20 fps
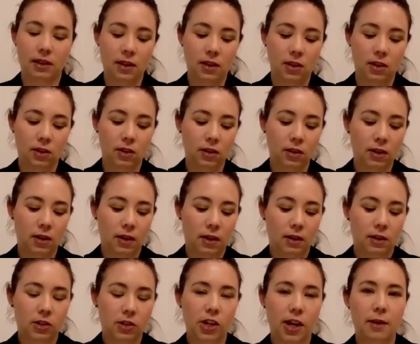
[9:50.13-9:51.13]
thank you.
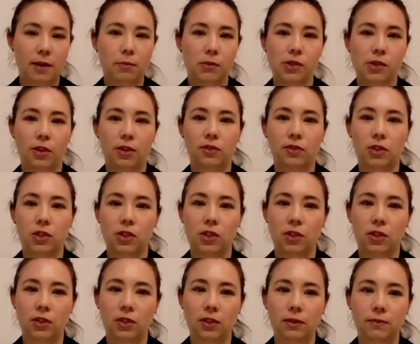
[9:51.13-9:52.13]
James, over to
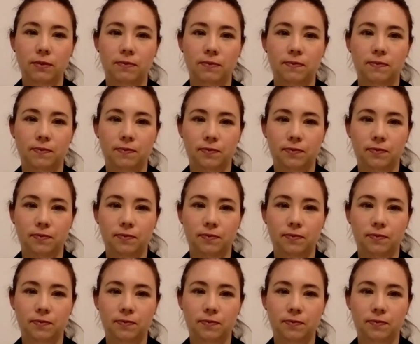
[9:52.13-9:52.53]
you.